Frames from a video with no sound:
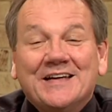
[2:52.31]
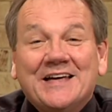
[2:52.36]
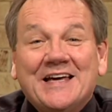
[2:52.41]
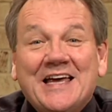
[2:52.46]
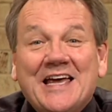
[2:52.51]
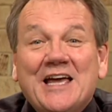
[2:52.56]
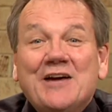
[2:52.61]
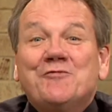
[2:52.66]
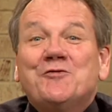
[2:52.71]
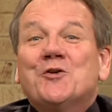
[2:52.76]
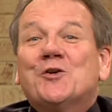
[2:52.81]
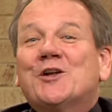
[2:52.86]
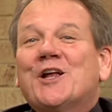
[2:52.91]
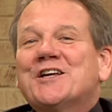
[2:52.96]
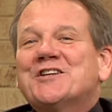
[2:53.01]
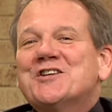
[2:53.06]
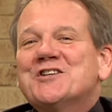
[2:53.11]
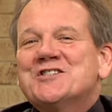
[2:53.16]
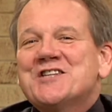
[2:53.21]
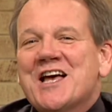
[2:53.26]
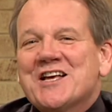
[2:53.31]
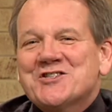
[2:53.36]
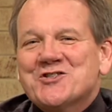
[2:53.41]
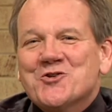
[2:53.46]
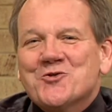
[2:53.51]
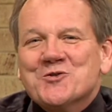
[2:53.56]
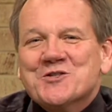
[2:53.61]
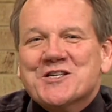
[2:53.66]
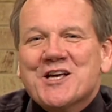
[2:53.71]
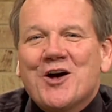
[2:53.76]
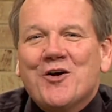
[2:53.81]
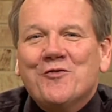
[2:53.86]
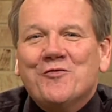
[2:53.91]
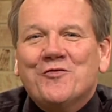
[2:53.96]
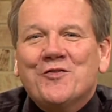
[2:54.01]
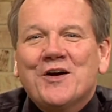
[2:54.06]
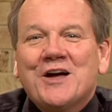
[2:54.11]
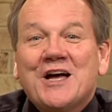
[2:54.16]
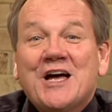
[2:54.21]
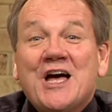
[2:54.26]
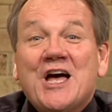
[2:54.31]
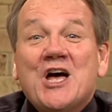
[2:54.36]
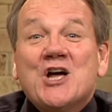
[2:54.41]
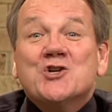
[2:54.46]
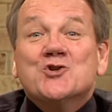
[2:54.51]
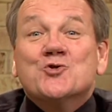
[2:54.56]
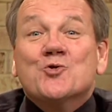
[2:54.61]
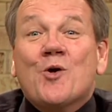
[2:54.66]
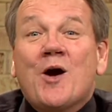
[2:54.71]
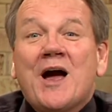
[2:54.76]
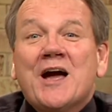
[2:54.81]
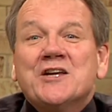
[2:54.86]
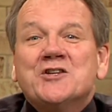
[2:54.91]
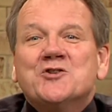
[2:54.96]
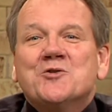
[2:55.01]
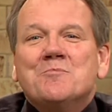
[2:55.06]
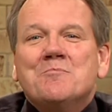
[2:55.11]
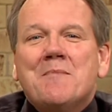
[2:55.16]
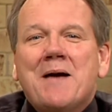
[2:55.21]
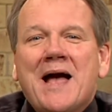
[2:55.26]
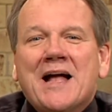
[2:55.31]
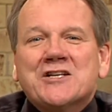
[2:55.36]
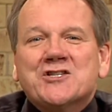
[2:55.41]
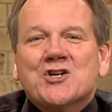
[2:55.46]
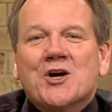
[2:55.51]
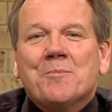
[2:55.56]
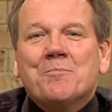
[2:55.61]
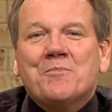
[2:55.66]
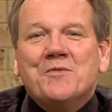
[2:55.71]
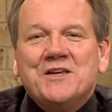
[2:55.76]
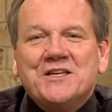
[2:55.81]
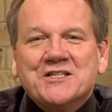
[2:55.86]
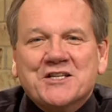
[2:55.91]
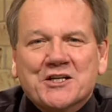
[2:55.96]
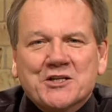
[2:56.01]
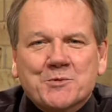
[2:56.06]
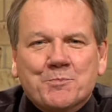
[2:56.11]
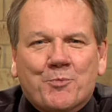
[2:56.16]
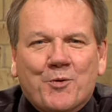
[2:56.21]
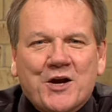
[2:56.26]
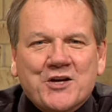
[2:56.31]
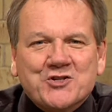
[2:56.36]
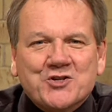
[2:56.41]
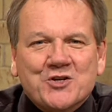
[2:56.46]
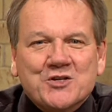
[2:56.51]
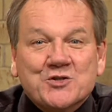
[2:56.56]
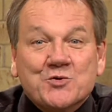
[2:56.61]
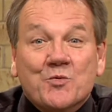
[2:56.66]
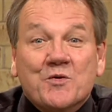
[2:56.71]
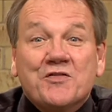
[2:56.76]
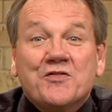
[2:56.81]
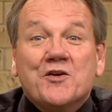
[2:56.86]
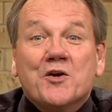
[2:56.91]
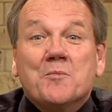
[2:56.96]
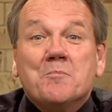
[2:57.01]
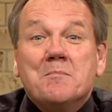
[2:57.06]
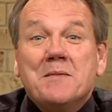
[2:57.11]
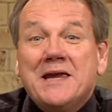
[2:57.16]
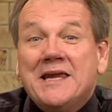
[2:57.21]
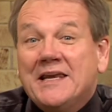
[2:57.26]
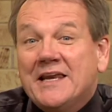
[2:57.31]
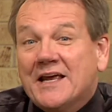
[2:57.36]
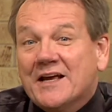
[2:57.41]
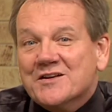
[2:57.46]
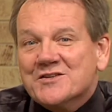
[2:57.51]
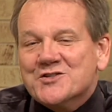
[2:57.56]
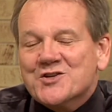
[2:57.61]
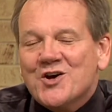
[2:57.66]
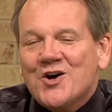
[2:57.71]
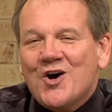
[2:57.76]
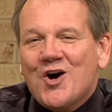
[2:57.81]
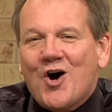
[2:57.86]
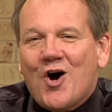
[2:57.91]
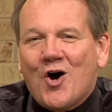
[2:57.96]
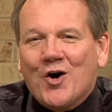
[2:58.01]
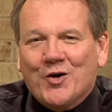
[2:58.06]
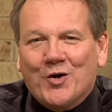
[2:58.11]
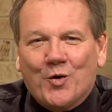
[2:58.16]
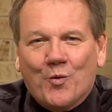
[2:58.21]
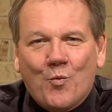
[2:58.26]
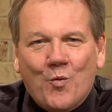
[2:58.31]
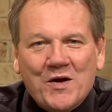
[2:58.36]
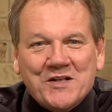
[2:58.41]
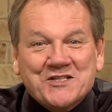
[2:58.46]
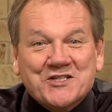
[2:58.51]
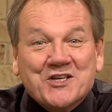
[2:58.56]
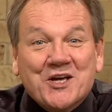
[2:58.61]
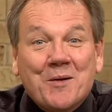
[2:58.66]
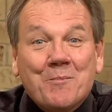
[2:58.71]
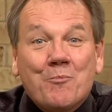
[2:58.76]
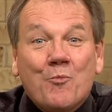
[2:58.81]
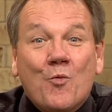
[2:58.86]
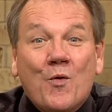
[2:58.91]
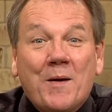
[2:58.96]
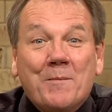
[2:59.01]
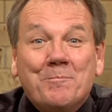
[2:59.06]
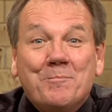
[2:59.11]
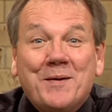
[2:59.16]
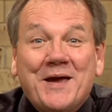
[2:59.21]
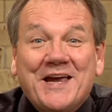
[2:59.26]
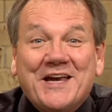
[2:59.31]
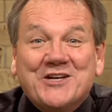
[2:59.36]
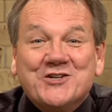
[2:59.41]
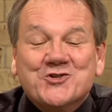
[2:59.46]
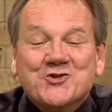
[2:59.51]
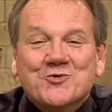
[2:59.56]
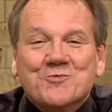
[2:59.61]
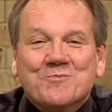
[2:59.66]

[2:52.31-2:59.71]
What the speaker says: If you'd like to test yourself, try to match up these expressions with their meanings on our What's Up webpage.